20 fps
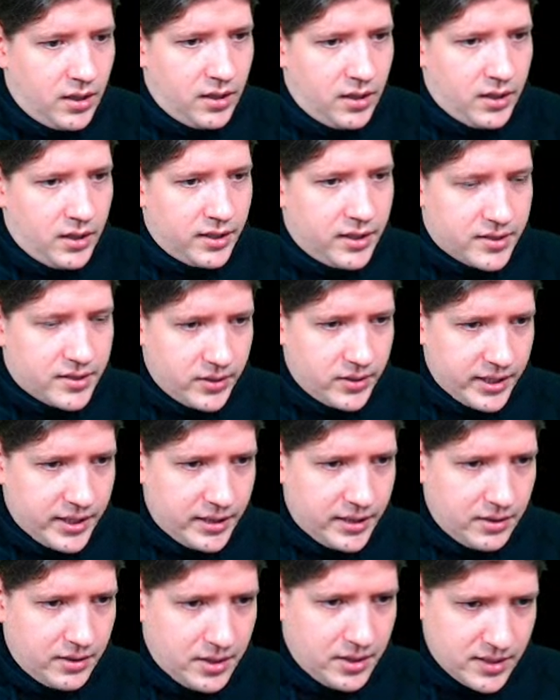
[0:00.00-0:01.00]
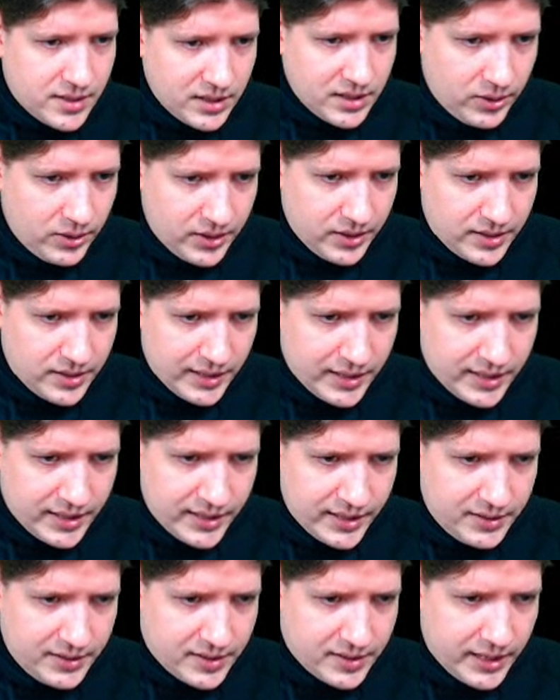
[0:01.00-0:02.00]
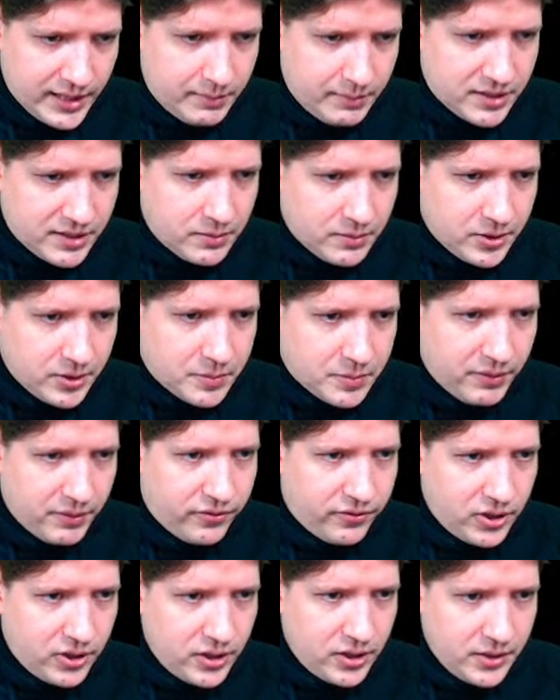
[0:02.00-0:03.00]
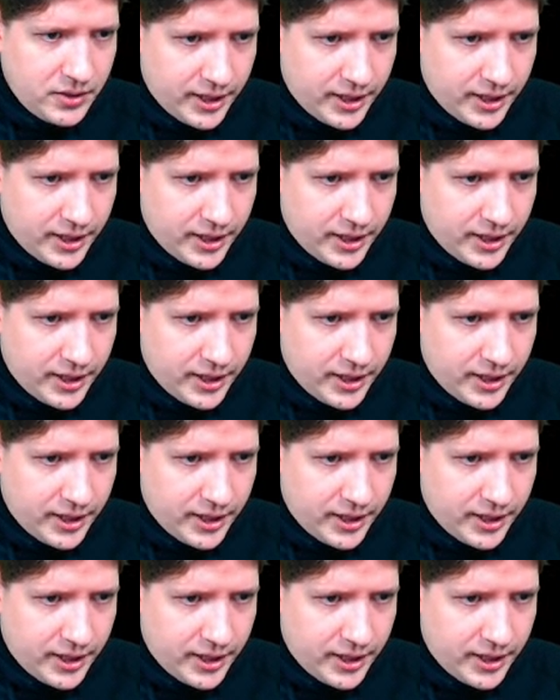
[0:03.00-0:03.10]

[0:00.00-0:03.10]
And so then this code is exactly the same as it was before. I